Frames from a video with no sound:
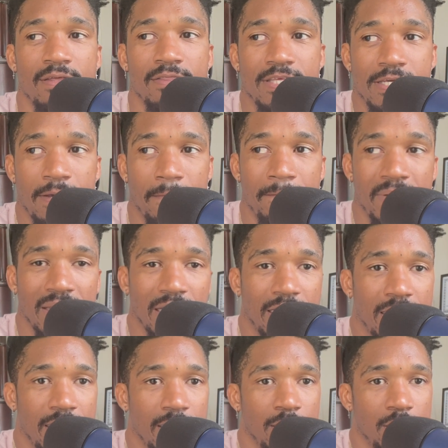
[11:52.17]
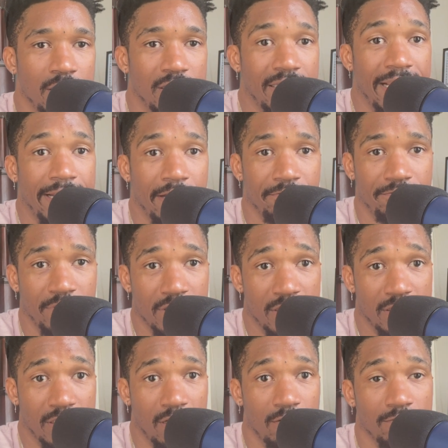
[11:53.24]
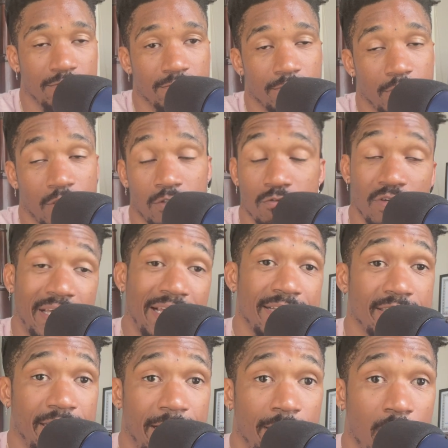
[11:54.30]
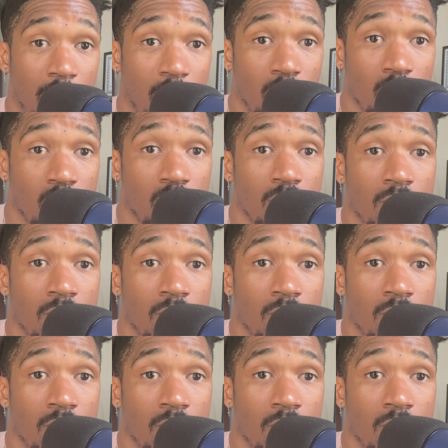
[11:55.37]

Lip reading: the ability to stand up for yourself. You can't say no.